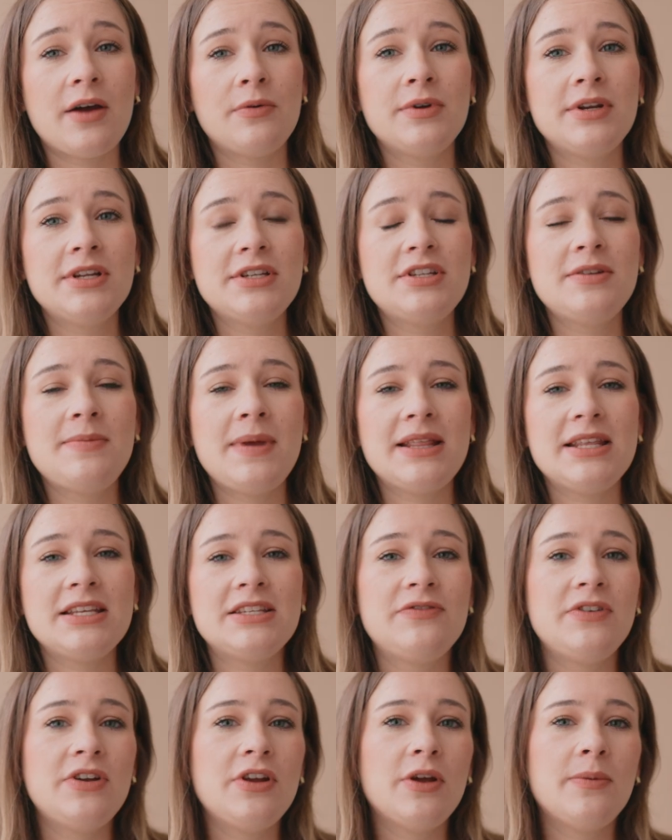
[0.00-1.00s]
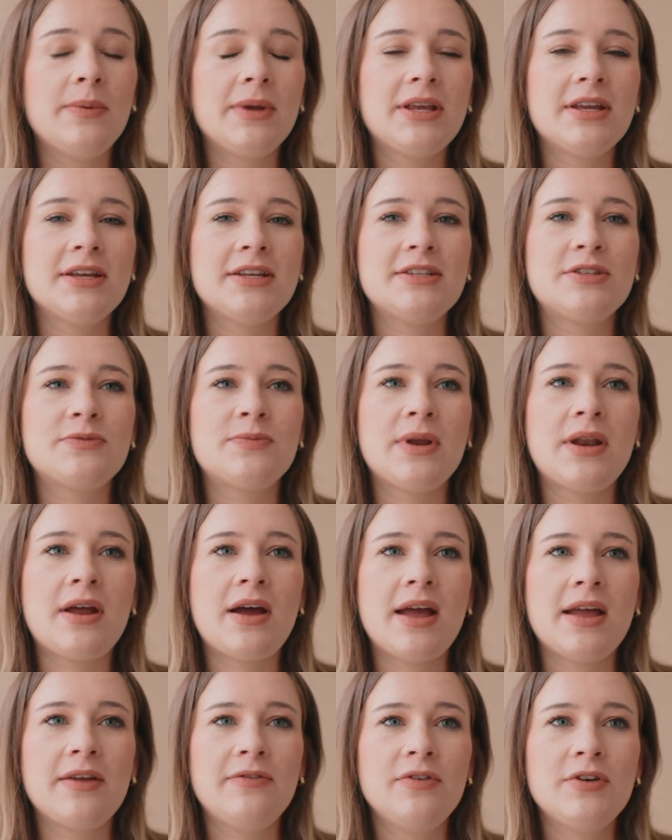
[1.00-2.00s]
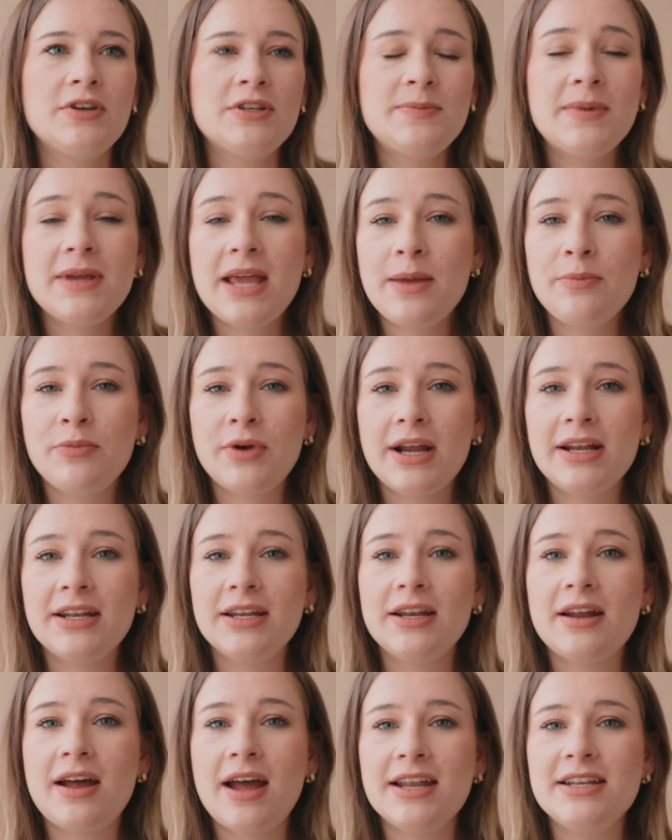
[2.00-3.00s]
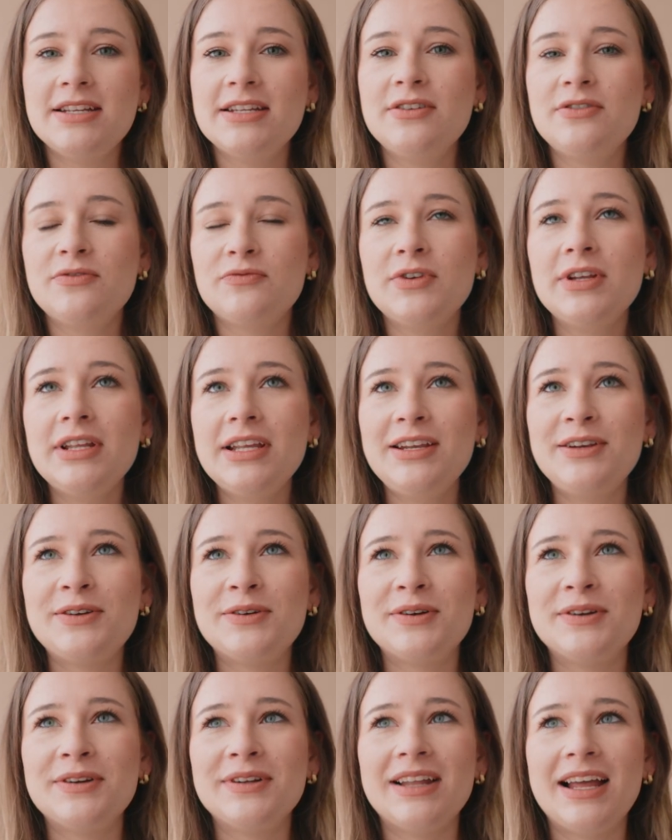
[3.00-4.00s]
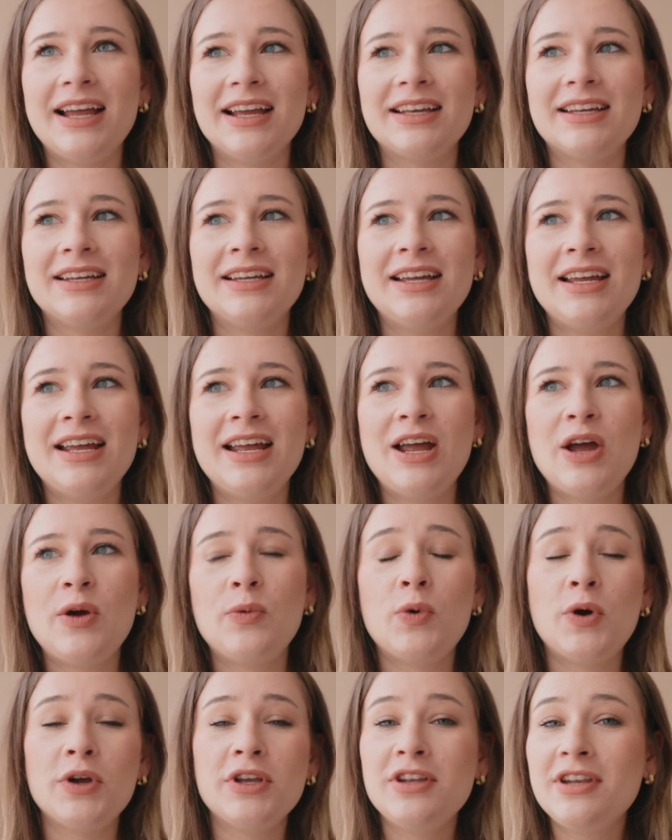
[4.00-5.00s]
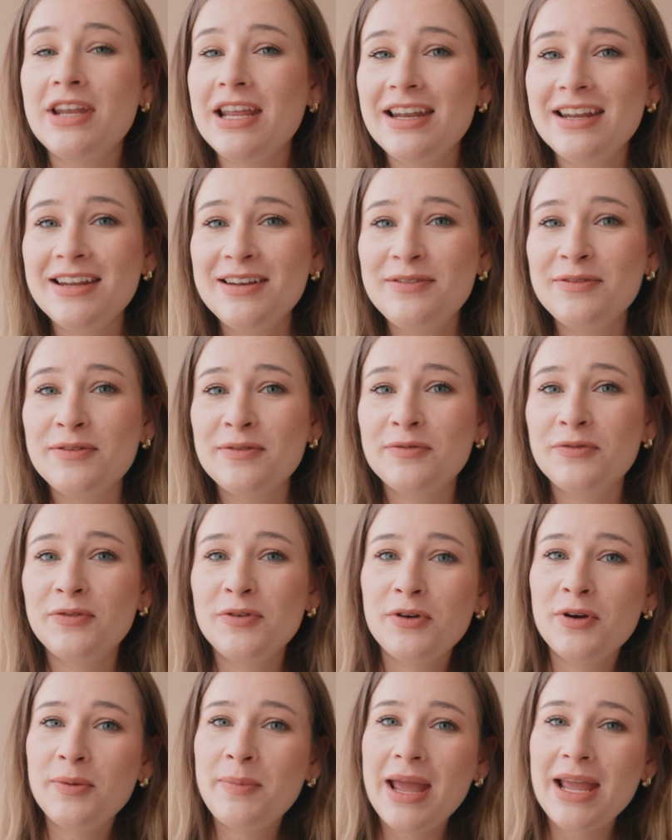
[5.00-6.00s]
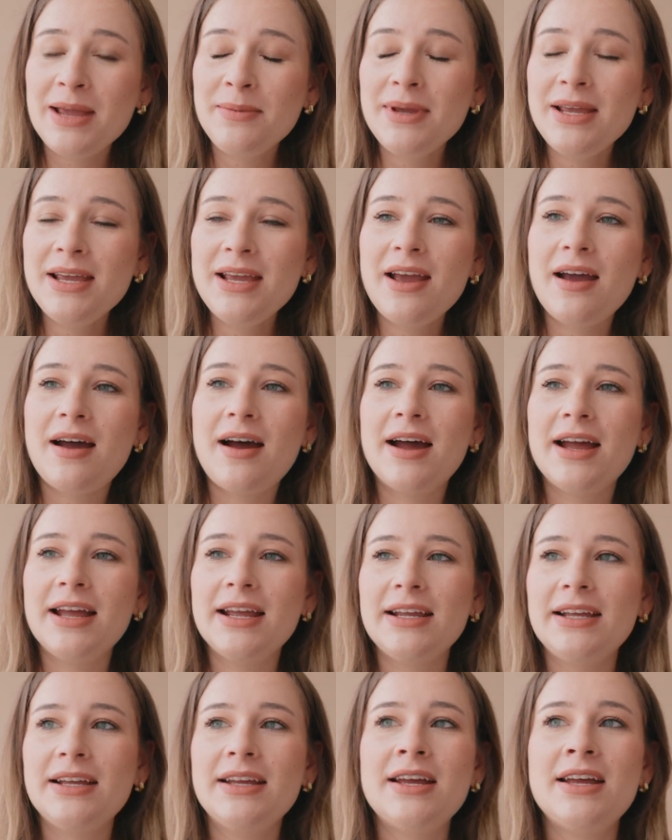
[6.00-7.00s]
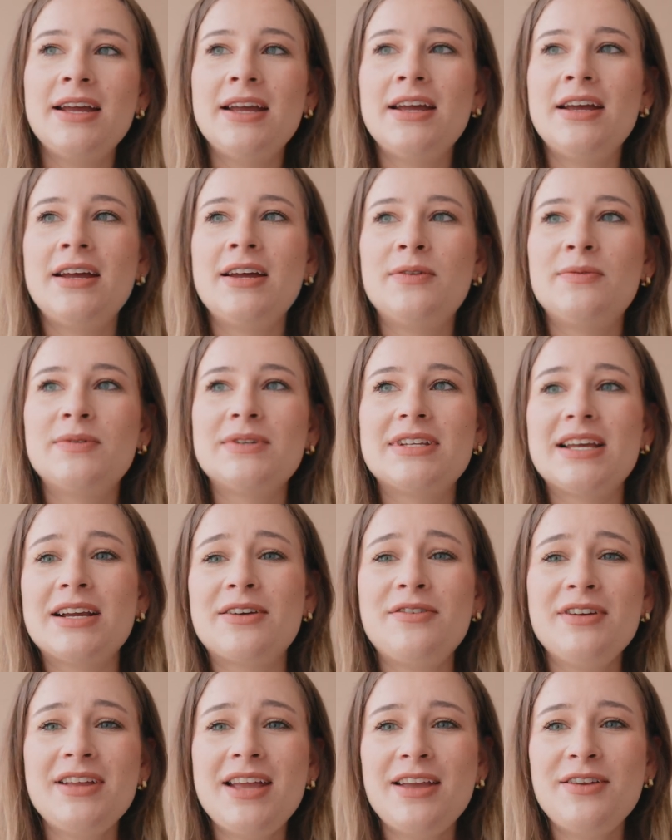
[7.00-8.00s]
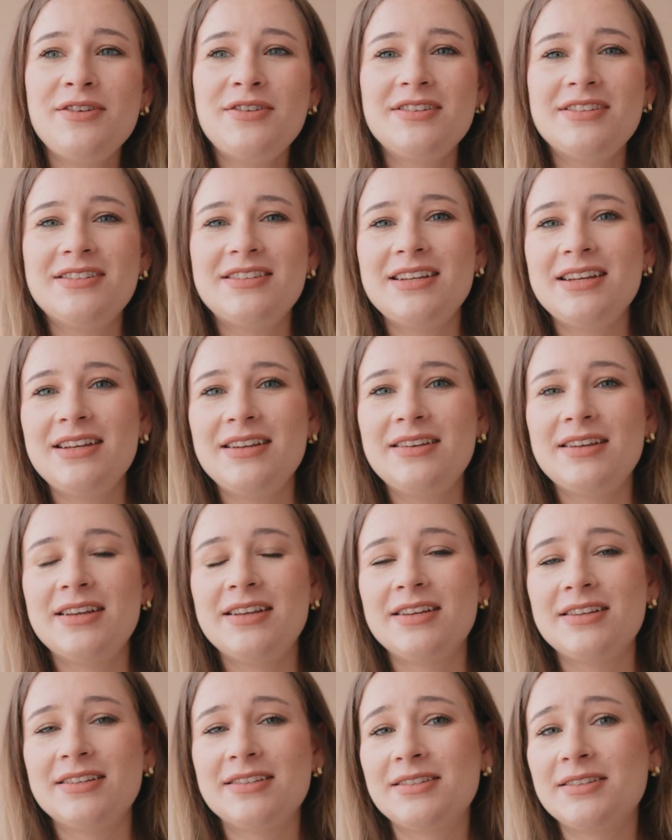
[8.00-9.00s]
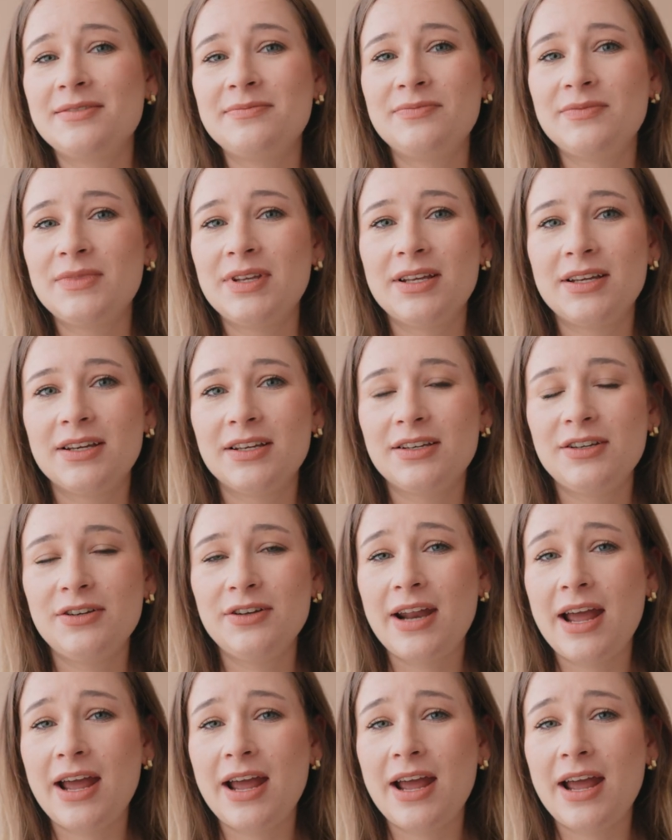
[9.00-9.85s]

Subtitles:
wanted to make this video because when I first became pregnant, I didn't really know like what you needed for a baby. I was like, oh yeah, you just need some cute